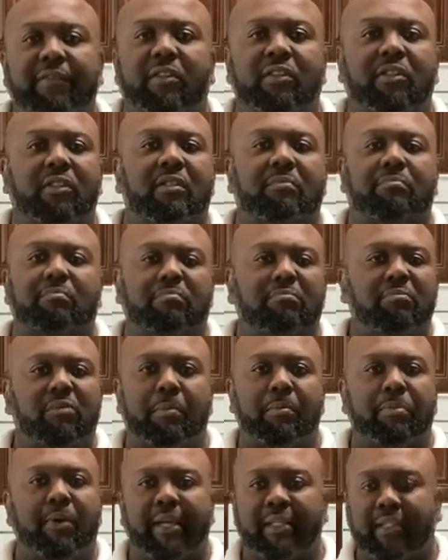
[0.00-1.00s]
Just it
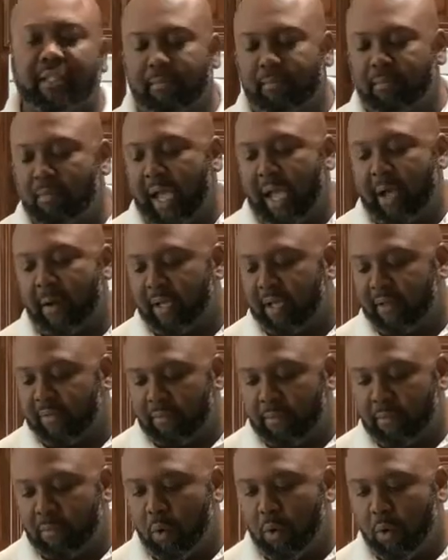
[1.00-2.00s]
brings them out even
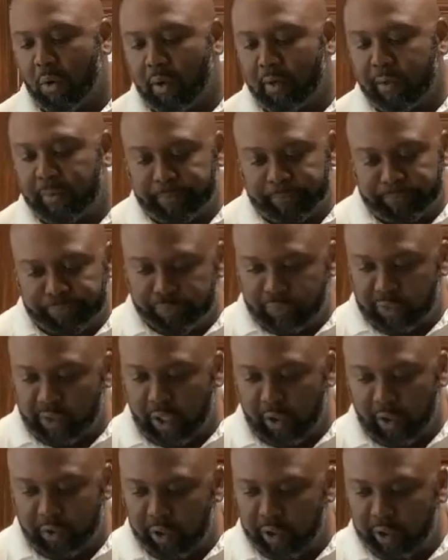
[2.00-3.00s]
more.
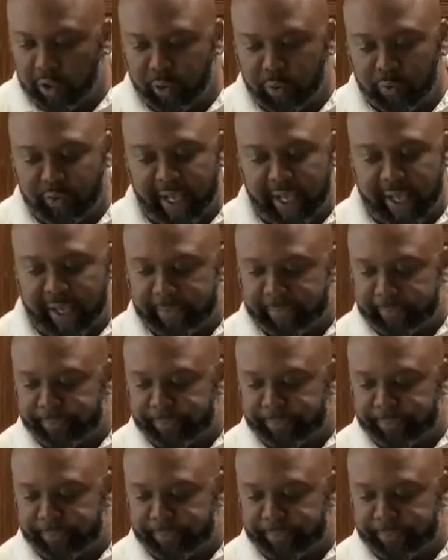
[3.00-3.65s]
So you can do that.